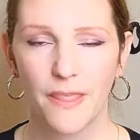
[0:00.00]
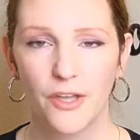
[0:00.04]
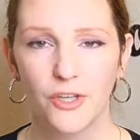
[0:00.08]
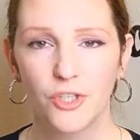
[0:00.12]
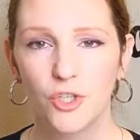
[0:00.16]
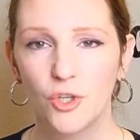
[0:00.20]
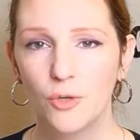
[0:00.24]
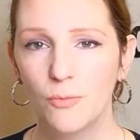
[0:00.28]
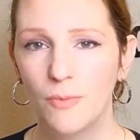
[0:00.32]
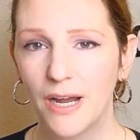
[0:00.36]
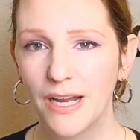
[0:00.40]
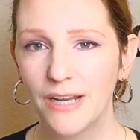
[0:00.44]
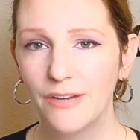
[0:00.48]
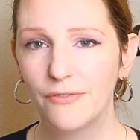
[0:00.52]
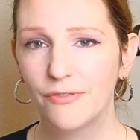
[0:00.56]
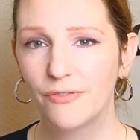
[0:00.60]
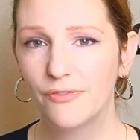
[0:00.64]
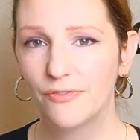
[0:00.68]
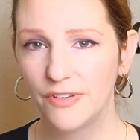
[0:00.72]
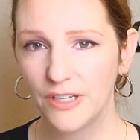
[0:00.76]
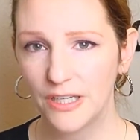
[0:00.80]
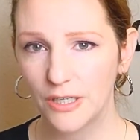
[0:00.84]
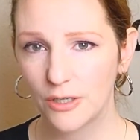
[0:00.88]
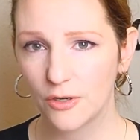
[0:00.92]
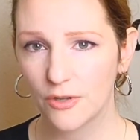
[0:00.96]
You might
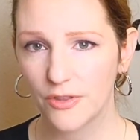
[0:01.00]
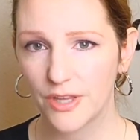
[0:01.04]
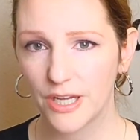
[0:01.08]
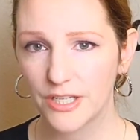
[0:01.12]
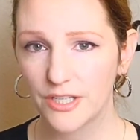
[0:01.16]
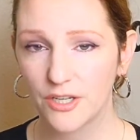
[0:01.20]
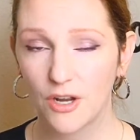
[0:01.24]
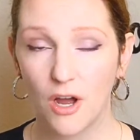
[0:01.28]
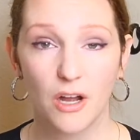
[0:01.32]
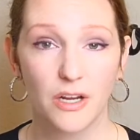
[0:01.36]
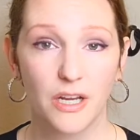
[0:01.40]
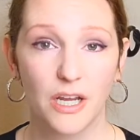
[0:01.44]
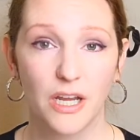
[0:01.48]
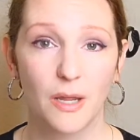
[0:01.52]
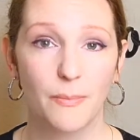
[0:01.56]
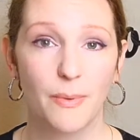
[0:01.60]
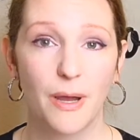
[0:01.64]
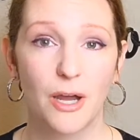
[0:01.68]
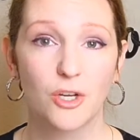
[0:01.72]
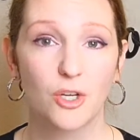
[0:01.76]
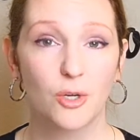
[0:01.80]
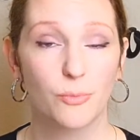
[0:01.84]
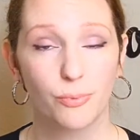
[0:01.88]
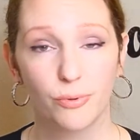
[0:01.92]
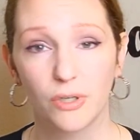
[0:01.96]
feel that talking
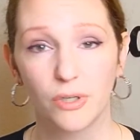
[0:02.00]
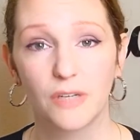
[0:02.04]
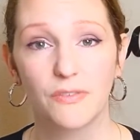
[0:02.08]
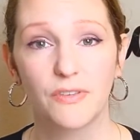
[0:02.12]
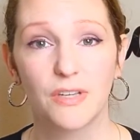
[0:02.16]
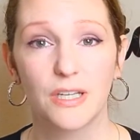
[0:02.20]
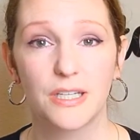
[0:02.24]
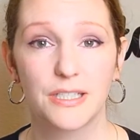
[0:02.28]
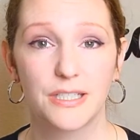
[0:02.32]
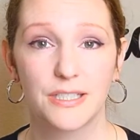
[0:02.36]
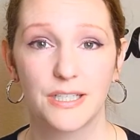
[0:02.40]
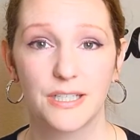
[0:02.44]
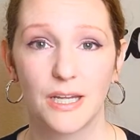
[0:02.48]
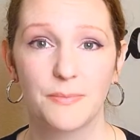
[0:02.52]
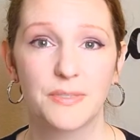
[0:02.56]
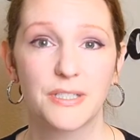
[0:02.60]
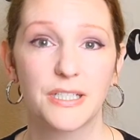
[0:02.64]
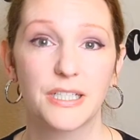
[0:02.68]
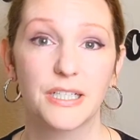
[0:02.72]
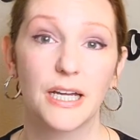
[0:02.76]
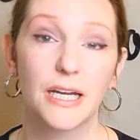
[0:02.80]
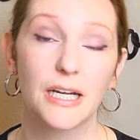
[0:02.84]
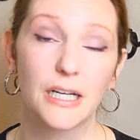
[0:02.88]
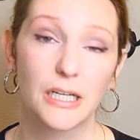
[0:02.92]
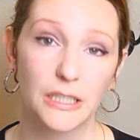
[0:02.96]
about your previous attempts
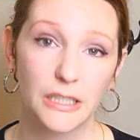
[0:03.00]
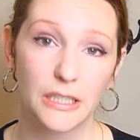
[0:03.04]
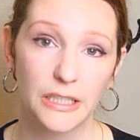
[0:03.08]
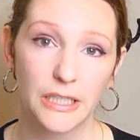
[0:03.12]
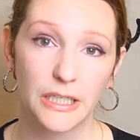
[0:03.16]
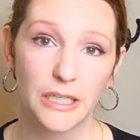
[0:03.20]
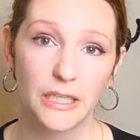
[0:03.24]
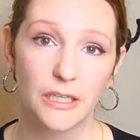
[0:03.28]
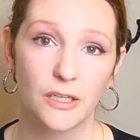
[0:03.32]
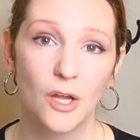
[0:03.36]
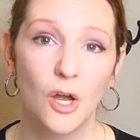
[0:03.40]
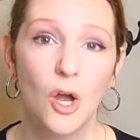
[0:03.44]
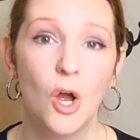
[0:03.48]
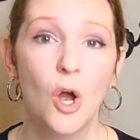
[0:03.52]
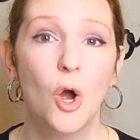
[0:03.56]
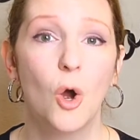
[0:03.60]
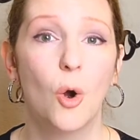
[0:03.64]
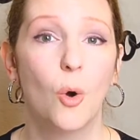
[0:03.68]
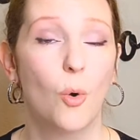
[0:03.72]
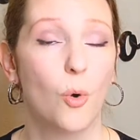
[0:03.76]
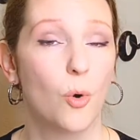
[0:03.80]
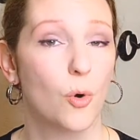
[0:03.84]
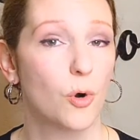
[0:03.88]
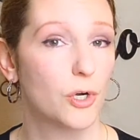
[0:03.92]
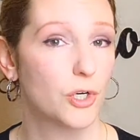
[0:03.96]
to get clean
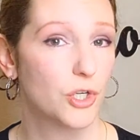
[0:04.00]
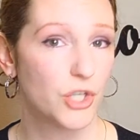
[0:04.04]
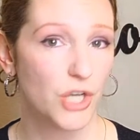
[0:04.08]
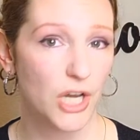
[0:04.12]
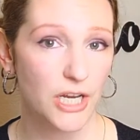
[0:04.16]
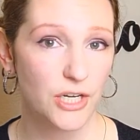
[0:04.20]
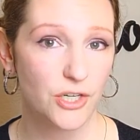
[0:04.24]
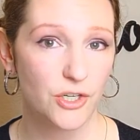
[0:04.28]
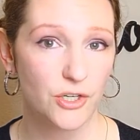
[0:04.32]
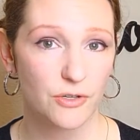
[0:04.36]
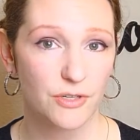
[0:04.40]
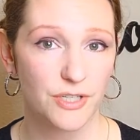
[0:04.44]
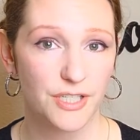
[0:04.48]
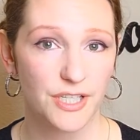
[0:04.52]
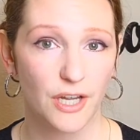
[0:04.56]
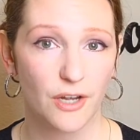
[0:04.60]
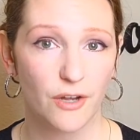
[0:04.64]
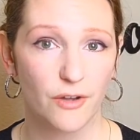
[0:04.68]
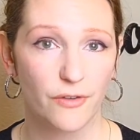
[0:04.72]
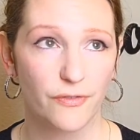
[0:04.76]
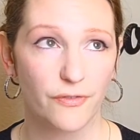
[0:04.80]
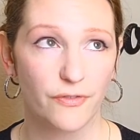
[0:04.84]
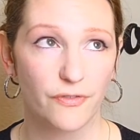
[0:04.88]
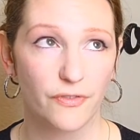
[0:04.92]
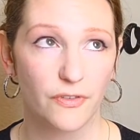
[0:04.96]
or change
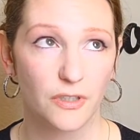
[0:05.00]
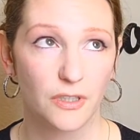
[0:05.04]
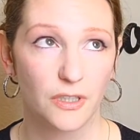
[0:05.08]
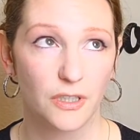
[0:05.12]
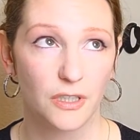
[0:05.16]
yourself